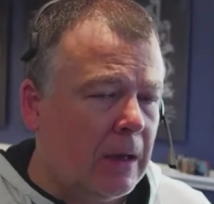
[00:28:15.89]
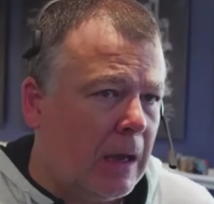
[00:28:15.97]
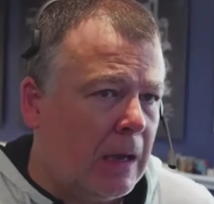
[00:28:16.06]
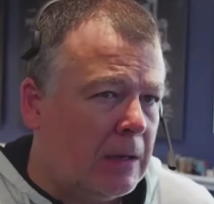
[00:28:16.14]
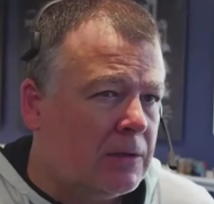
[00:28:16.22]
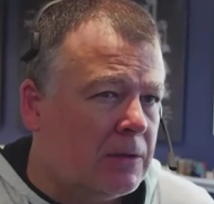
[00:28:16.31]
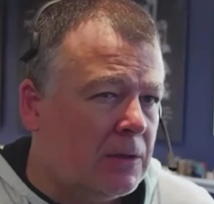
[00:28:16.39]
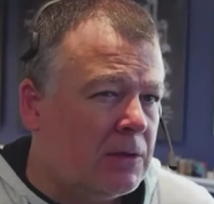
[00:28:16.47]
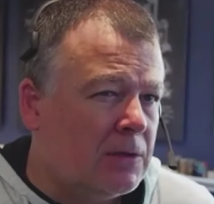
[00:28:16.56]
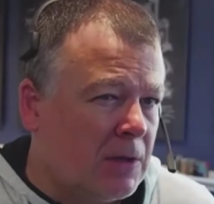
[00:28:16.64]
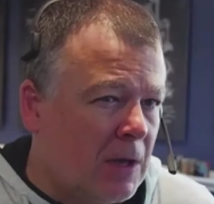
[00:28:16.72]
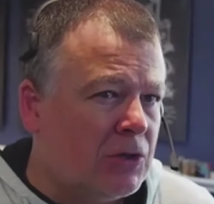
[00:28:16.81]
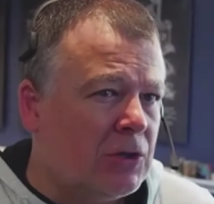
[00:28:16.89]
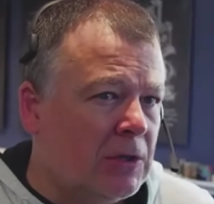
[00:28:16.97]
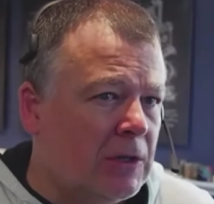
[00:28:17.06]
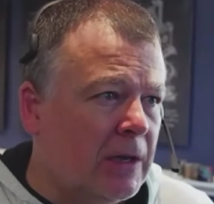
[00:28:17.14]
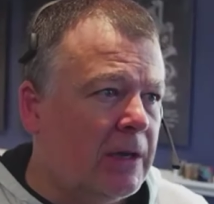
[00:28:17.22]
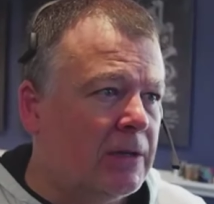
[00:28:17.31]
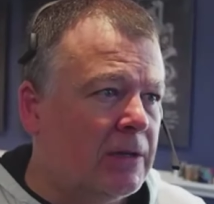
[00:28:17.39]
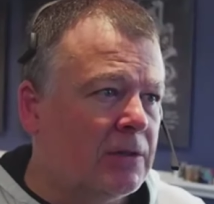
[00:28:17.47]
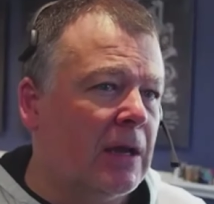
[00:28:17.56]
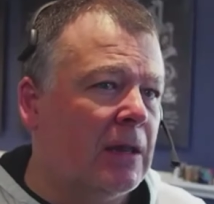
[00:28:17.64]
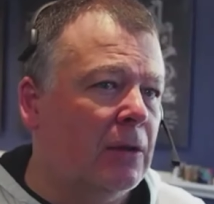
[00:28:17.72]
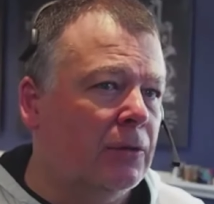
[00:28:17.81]
And it's essentially a
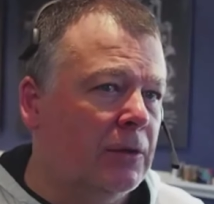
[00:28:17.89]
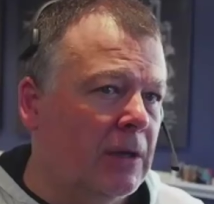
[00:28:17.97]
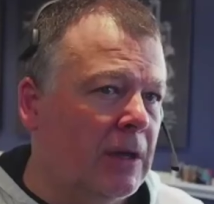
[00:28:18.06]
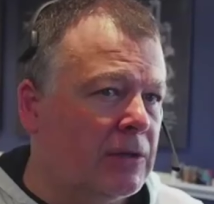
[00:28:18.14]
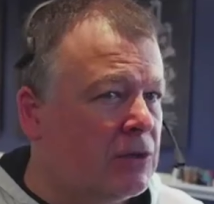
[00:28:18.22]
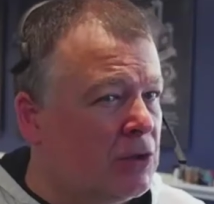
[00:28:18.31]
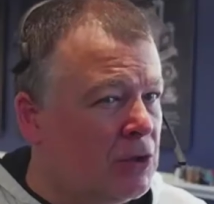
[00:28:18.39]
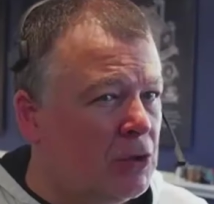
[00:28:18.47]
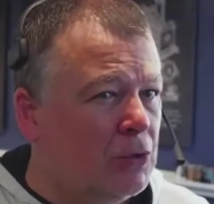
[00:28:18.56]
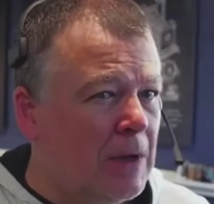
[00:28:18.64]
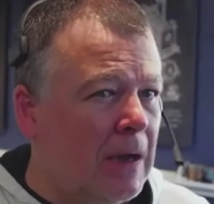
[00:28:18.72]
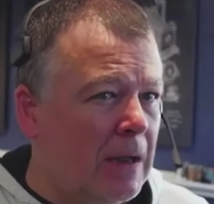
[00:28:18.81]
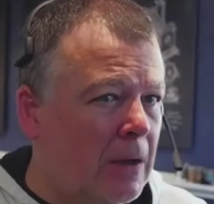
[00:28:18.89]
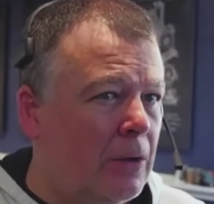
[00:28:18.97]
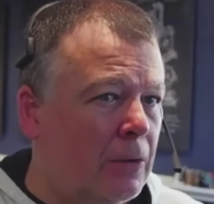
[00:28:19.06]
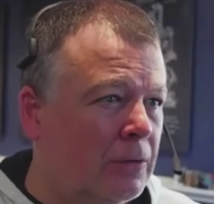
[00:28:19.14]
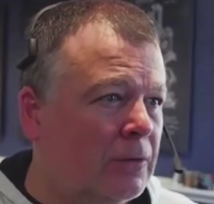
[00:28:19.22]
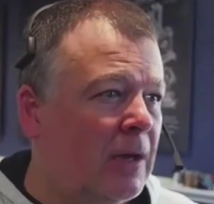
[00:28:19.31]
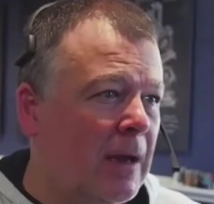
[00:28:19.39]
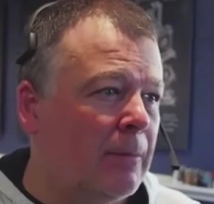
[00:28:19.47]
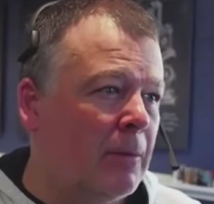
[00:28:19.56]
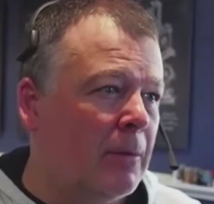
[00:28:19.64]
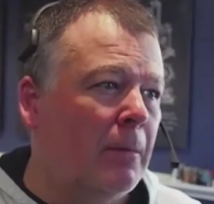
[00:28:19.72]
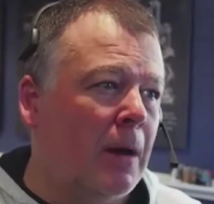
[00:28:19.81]
CycloneDX 2.0
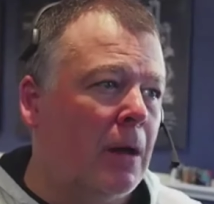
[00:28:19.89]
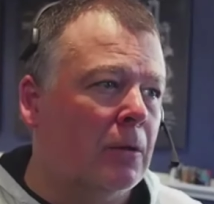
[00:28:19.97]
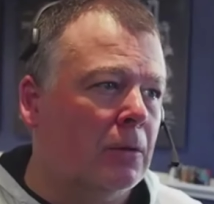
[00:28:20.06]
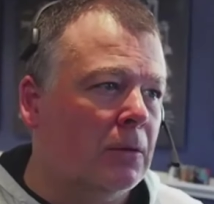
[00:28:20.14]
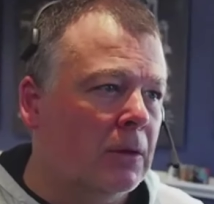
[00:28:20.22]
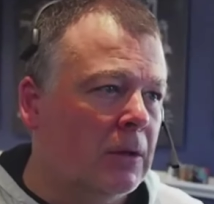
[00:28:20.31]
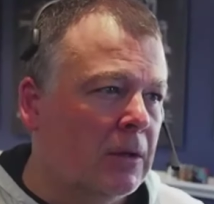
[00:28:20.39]
type model.